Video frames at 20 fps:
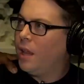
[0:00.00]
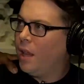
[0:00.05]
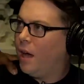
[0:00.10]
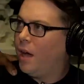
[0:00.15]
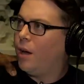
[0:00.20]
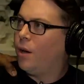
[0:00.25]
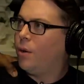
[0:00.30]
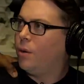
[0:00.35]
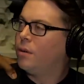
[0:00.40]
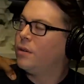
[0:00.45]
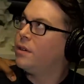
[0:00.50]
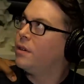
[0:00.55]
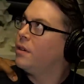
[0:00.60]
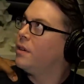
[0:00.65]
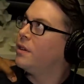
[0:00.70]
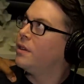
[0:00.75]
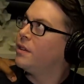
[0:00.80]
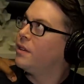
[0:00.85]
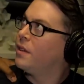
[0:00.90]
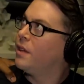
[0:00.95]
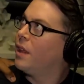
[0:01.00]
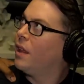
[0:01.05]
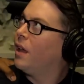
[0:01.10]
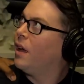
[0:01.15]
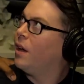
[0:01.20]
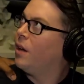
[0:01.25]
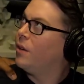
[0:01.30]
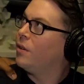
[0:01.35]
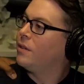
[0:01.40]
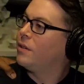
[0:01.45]
Hello.
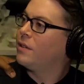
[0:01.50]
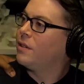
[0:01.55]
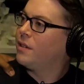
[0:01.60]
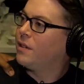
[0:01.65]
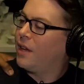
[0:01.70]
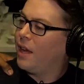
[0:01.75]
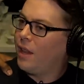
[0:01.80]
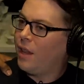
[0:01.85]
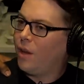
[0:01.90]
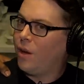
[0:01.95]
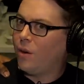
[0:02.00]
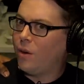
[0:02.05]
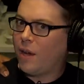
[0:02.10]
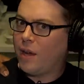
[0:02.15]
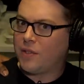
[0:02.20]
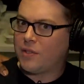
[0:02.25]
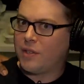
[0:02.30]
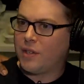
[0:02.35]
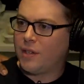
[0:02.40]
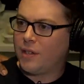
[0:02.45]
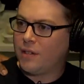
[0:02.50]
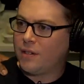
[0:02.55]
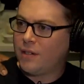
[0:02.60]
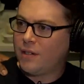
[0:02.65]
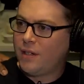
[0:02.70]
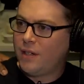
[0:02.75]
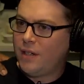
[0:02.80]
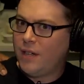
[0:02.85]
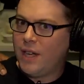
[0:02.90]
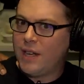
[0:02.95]
Hello. Hello. Hello, Austin. Is this recording
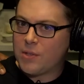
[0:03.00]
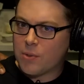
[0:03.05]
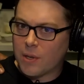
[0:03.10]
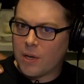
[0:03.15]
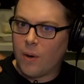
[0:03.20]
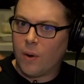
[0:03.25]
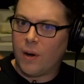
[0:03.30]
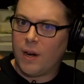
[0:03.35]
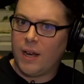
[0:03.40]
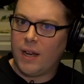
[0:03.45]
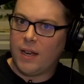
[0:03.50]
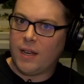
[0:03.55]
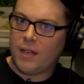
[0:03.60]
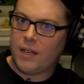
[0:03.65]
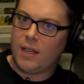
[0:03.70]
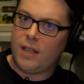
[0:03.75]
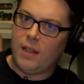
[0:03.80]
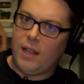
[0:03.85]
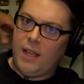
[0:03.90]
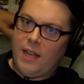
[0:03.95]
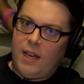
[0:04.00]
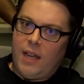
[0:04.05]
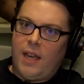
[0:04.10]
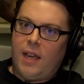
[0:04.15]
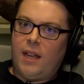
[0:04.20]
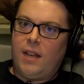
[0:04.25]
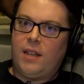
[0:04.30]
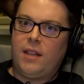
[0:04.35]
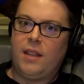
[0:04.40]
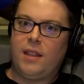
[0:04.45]
right now? It's recording. Lean
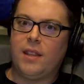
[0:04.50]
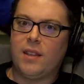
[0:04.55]
Greg. in.